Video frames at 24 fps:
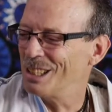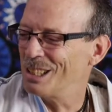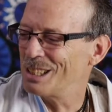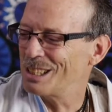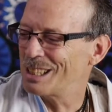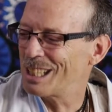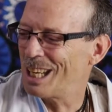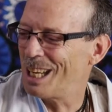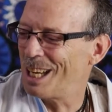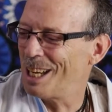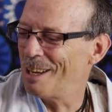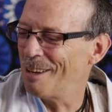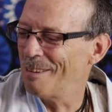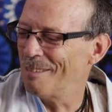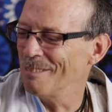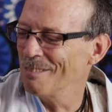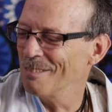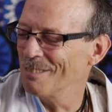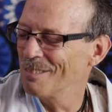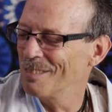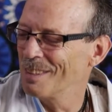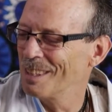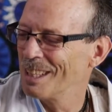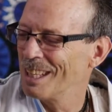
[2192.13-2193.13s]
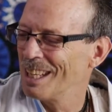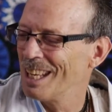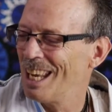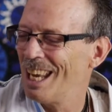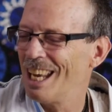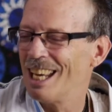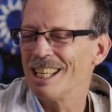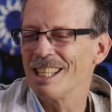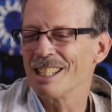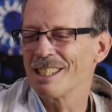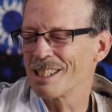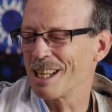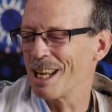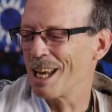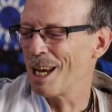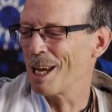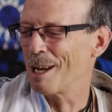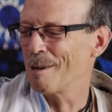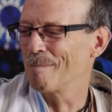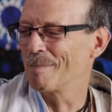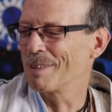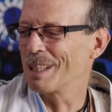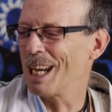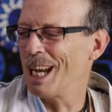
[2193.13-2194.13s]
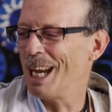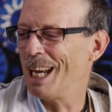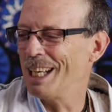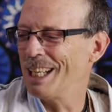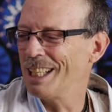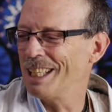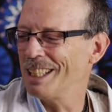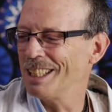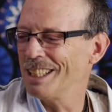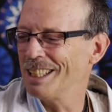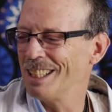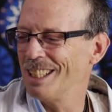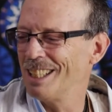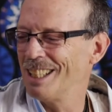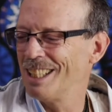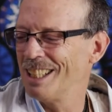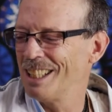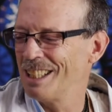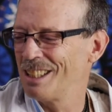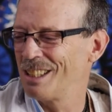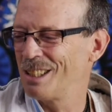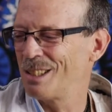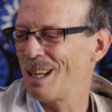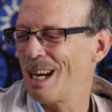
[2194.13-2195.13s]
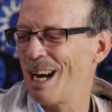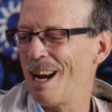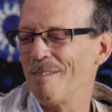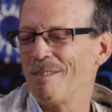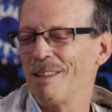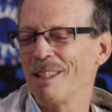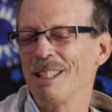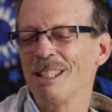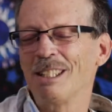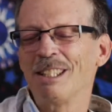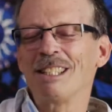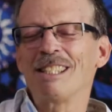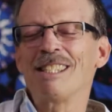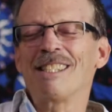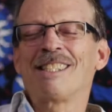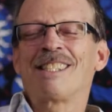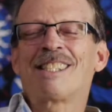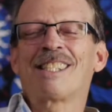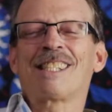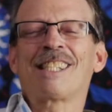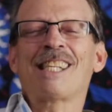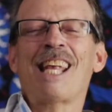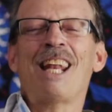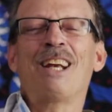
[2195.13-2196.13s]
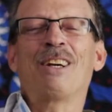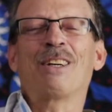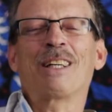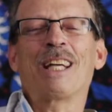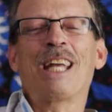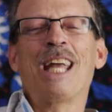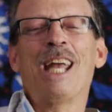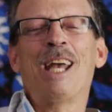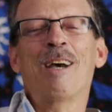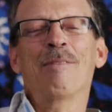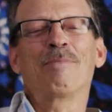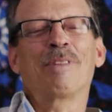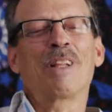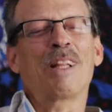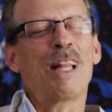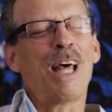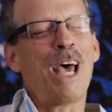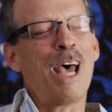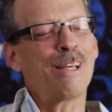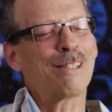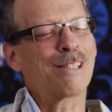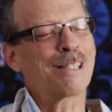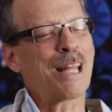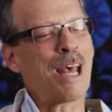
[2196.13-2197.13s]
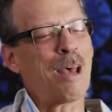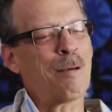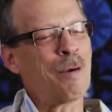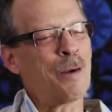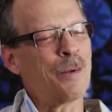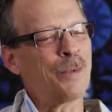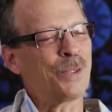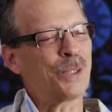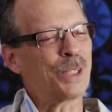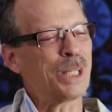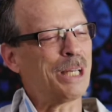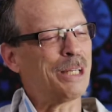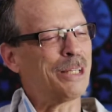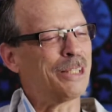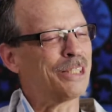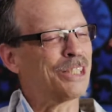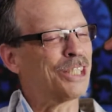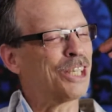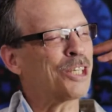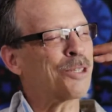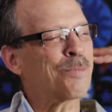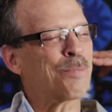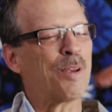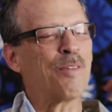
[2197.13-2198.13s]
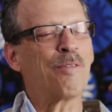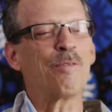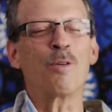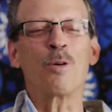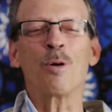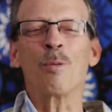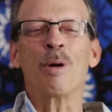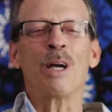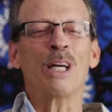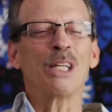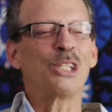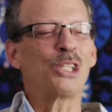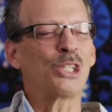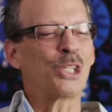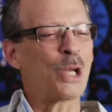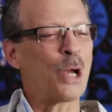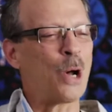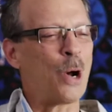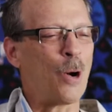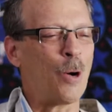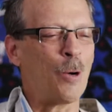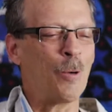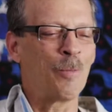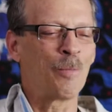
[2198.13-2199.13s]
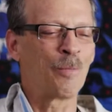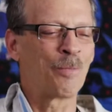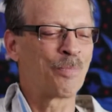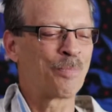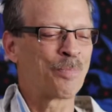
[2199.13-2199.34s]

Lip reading: know, as I'm kind of traveling to center camp, the last time I was there, just before my show,